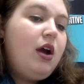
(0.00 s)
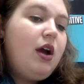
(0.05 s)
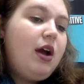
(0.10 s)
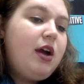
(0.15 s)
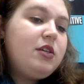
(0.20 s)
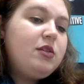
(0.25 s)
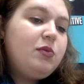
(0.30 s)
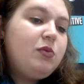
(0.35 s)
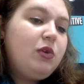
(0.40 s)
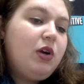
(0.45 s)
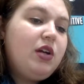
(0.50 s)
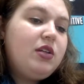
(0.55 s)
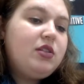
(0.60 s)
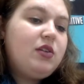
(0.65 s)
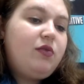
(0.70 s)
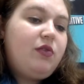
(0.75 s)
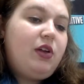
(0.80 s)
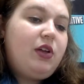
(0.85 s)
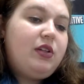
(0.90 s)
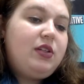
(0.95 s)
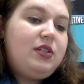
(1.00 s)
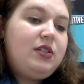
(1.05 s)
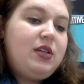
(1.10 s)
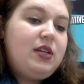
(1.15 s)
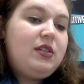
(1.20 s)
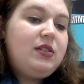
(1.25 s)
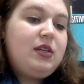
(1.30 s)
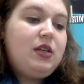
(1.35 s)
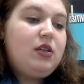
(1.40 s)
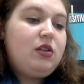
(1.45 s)
Esperanza felt
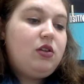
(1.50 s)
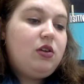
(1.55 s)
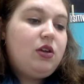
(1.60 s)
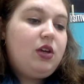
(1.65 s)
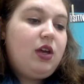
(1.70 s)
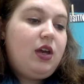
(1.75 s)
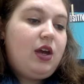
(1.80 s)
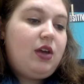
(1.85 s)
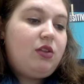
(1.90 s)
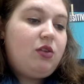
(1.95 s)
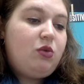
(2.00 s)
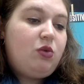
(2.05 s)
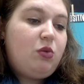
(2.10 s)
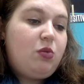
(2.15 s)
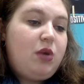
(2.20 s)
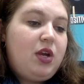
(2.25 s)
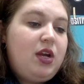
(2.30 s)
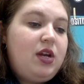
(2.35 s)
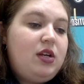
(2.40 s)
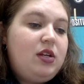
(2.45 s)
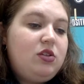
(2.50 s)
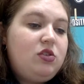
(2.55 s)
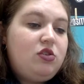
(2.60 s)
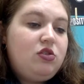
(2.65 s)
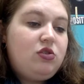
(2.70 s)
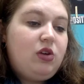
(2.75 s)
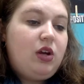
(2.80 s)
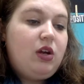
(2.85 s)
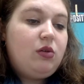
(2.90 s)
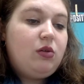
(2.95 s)
dizzy looking at the repeated
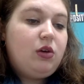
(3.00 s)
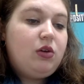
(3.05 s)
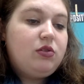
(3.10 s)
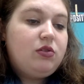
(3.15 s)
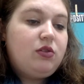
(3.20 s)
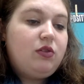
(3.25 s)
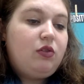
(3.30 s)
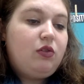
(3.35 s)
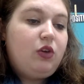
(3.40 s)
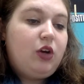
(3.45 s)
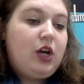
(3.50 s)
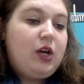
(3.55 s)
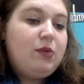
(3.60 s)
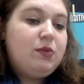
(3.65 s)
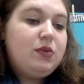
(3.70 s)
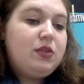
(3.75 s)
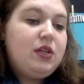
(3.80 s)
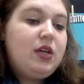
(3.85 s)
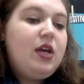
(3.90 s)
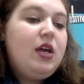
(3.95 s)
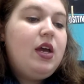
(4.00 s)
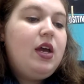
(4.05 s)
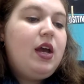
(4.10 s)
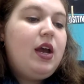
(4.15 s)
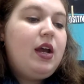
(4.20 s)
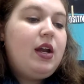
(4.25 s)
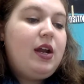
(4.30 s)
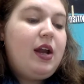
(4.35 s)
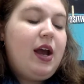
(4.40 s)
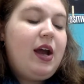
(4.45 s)
straight rows of grapes
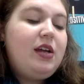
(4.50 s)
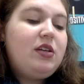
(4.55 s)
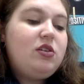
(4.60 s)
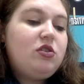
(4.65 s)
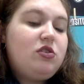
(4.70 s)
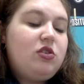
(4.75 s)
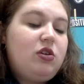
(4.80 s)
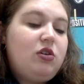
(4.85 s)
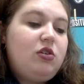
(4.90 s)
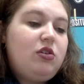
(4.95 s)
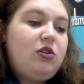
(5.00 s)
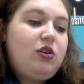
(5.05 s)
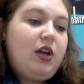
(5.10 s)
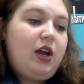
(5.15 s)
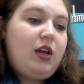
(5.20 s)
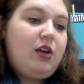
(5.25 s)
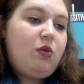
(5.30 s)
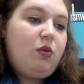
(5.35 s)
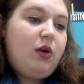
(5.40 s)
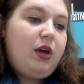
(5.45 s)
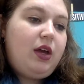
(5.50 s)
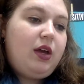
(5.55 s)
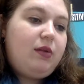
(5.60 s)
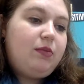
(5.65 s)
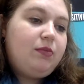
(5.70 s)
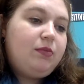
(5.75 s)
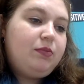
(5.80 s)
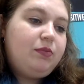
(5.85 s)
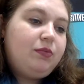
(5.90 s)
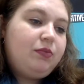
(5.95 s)
and had to turn her head away.
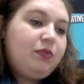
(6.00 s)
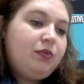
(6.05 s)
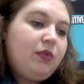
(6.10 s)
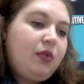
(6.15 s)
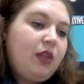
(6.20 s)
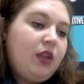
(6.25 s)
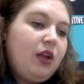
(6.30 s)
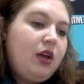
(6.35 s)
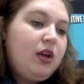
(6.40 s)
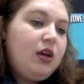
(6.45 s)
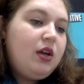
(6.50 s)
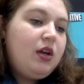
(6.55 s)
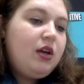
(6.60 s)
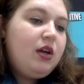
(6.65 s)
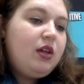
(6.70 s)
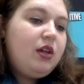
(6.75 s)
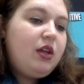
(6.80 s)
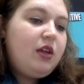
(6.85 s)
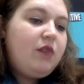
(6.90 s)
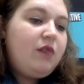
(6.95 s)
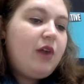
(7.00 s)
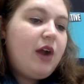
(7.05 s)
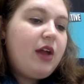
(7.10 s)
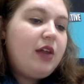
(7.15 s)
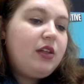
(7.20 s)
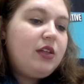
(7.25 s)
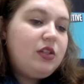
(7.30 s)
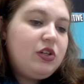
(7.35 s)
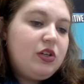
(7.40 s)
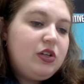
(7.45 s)
They
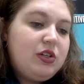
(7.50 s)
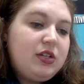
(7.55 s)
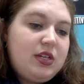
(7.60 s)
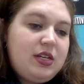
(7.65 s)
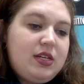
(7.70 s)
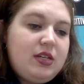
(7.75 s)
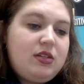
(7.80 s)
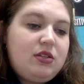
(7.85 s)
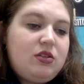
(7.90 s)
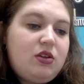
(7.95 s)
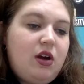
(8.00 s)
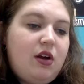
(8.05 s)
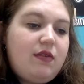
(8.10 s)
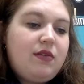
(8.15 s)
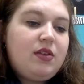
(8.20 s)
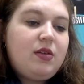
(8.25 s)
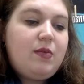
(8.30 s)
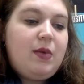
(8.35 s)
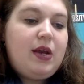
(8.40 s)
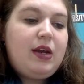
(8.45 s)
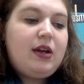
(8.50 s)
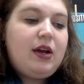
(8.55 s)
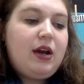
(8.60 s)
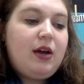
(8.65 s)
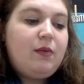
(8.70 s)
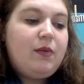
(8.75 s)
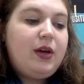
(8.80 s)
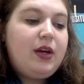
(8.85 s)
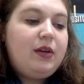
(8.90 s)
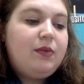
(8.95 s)
finally turned east off the main
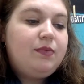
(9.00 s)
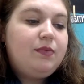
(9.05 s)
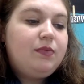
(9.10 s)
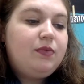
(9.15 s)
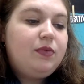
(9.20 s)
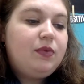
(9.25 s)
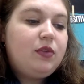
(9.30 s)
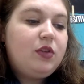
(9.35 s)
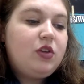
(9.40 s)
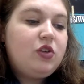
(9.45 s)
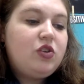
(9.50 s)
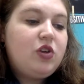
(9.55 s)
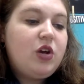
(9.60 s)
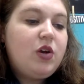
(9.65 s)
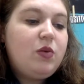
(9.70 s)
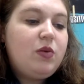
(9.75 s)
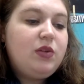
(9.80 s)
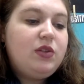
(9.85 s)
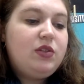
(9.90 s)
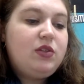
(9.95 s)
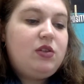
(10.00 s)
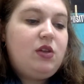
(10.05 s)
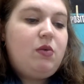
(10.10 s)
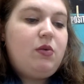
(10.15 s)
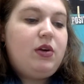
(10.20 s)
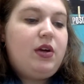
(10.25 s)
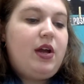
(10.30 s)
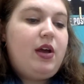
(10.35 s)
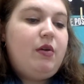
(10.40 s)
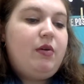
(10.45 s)
highway. The truck went
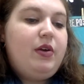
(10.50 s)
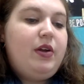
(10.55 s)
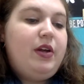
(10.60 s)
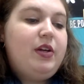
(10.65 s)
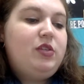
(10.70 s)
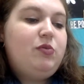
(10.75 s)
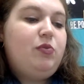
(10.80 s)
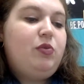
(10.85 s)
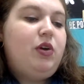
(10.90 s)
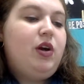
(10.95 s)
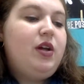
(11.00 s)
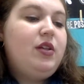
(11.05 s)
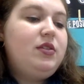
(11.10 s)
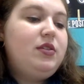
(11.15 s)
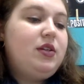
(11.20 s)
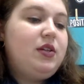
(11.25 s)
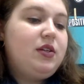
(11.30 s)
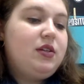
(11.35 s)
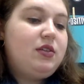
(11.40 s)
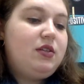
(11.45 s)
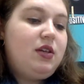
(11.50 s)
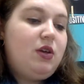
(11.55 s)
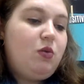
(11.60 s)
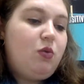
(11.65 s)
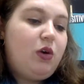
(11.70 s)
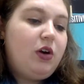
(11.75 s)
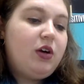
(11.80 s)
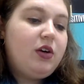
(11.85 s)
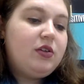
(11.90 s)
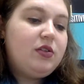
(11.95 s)
slower now, and Esperanza could see
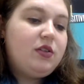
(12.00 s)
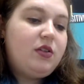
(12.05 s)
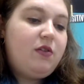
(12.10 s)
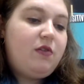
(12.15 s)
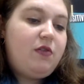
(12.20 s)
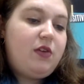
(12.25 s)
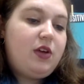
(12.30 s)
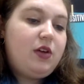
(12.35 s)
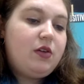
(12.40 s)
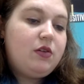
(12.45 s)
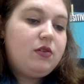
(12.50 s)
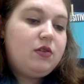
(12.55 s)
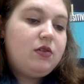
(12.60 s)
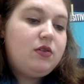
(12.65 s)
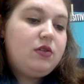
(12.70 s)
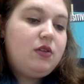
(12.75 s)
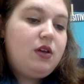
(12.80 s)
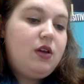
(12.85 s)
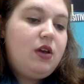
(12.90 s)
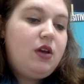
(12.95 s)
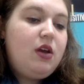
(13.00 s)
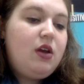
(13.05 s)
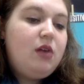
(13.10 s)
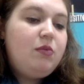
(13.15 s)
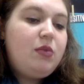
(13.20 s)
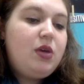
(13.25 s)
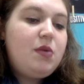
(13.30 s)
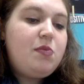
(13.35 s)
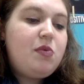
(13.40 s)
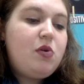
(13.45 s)
workers in the fields.
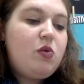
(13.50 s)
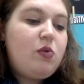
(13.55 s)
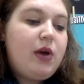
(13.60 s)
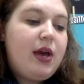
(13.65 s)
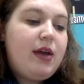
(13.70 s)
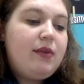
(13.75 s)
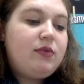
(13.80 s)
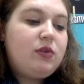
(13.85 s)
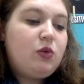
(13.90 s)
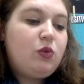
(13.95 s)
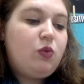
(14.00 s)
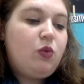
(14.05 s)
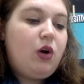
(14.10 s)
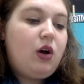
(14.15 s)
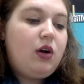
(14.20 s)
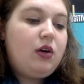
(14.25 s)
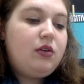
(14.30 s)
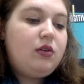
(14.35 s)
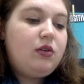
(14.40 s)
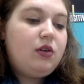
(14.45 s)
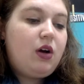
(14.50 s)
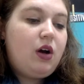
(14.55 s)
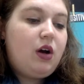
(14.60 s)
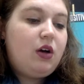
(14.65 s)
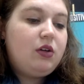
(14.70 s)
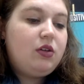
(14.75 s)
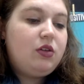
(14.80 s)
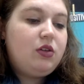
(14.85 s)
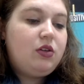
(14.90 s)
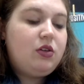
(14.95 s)
People waved and Juan
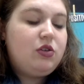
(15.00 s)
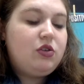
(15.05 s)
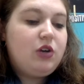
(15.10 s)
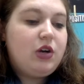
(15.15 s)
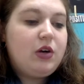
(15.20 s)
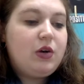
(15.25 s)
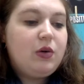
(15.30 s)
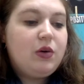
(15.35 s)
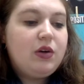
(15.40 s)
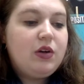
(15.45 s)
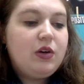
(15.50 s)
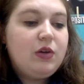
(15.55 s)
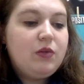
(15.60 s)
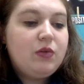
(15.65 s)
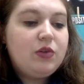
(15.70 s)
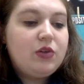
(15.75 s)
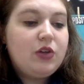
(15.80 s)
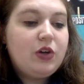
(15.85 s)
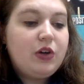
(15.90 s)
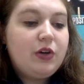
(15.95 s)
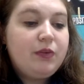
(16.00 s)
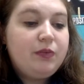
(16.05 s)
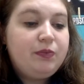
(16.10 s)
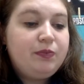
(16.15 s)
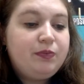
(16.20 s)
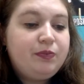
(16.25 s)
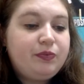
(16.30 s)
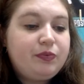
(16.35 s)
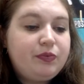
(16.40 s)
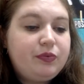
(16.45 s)
honked the truck horn in return.
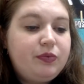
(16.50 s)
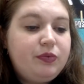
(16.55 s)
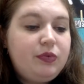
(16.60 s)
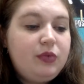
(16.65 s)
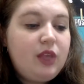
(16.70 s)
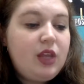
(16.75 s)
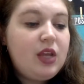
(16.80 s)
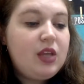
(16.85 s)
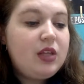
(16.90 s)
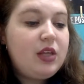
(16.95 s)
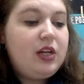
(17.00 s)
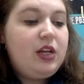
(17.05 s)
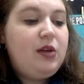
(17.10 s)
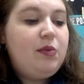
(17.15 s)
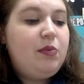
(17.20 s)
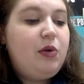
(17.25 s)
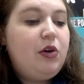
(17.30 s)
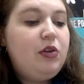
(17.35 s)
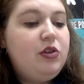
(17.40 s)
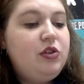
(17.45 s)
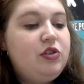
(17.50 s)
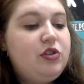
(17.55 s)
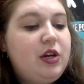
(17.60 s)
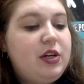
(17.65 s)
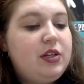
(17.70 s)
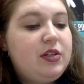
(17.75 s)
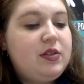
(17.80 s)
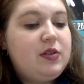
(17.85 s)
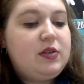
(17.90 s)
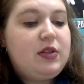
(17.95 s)
Then he pulled the
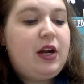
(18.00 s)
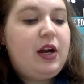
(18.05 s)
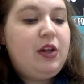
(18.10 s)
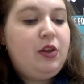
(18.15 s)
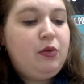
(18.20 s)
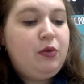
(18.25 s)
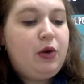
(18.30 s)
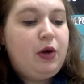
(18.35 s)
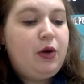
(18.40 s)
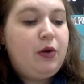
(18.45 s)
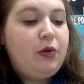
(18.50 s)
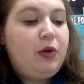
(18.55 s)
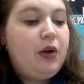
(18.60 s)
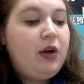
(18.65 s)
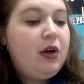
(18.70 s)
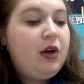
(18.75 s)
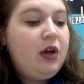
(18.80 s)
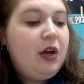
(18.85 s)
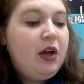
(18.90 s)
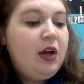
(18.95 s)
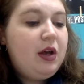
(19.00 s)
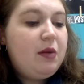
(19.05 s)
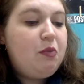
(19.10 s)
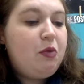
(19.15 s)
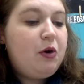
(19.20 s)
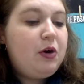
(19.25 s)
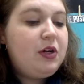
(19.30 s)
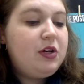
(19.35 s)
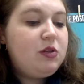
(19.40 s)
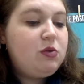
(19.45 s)
truck to the side of the road and
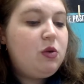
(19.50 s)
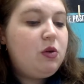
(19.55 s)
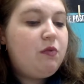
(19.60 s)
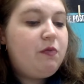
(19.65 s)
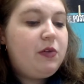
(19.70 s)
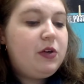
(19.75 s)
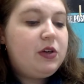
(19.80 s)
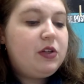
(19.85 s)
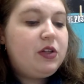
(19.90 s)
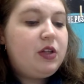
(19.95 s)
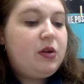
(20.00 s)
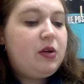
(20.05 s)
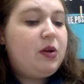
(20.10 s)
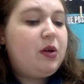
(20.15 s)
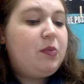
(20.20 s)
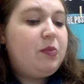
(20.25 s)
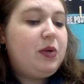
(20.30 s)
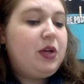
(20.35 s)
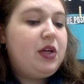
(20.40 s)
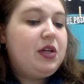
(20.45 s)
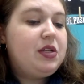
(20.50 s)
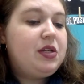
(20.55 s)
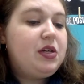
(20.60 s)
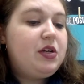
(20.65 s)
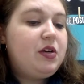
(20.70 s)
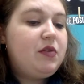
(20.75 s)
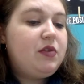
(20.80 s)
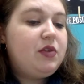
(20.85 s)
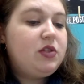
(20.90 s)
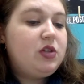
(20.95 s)
pointed to a field that had been
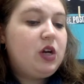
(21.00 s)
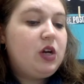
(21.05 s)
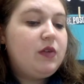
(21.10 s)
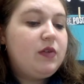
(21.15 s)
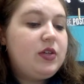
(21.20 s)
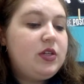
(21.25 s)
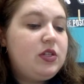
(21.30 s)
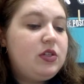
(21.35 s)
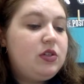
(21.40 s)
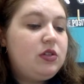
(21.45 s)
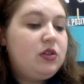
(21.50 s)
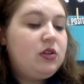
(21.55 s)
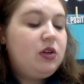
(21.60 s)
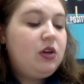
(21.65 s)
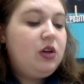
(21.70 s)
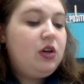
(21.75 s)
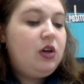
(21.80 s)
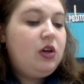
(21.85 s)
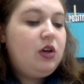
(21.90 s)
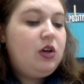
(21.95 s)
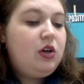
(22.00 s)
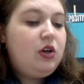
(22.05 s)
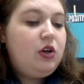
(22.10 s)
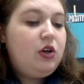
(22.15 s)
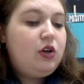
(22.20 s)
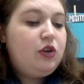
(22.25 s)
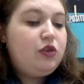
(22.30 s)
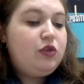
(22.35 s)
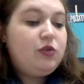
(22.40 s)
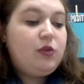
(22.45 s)
cleared of its harvest.
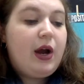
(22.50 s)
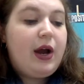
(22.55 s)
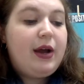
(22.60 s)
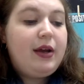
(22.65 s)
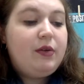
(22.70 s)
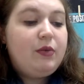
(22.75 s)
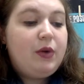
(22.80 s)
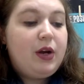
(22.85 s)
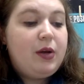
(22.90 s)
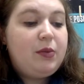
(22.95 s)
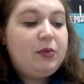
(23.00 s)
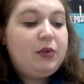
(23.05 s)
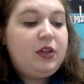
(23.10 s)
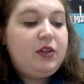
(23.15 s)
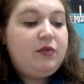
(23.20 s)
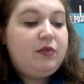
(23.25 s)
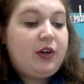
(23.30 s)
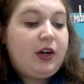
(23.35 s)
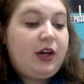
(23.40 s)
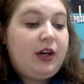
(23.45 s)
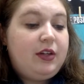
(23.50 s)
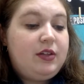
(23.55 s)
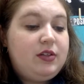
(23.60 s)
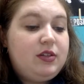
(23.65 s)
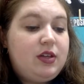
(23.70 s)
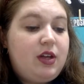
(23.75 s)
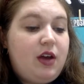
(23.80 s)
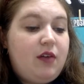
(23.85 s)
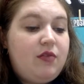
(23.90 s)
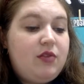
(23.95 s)
Dried, rambling vines
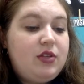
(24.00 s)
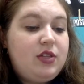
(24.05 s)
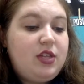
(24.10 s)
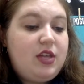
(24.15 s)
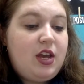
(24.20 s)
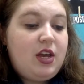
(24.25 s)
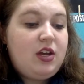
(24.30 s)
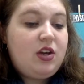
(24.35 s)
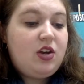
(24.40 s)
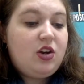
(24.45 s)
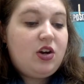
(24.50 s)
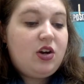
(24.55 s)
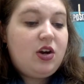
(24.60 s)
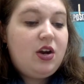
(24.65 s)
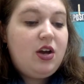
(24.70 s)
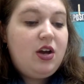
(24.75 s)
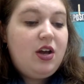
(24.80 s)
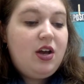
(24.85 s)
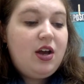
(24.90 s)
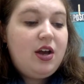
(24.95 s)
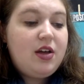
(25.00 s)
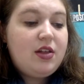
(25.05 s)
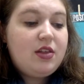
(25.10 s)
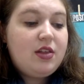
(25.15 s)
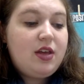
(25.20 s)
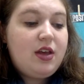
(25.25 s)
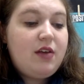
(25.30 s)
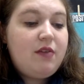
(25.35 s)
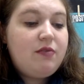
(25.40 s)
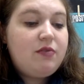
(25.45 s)
covered the acre and
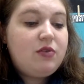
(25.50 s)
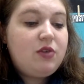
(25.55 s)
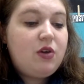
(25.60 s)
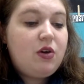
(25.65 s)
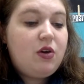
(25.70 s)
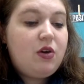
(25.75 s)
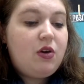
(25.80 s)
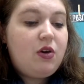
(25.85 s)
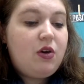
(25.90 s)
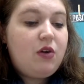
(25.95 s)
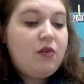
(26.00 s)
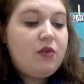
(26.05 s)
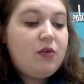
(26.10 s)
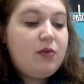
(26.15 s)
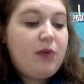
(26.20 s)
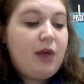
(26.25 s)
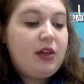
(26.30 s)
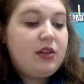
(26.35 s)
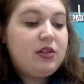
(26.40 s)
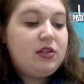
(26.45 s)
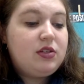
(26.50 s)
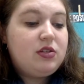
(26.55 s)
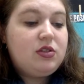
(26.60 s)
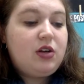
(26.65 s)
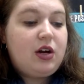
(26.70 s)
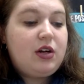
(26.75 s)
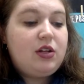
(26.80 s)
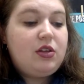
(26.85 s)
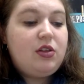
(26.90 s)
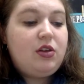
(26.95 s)
left-over melons
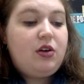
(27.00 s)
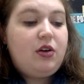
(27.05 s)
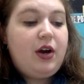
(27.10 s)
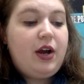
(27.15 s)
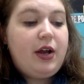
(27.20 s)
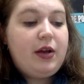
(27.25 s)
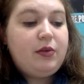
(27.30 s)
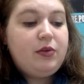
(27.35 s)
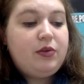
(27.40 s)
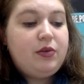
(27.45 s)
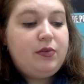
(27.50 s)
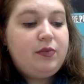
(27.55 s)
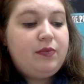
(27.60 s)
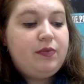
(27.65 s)
dotted the ground.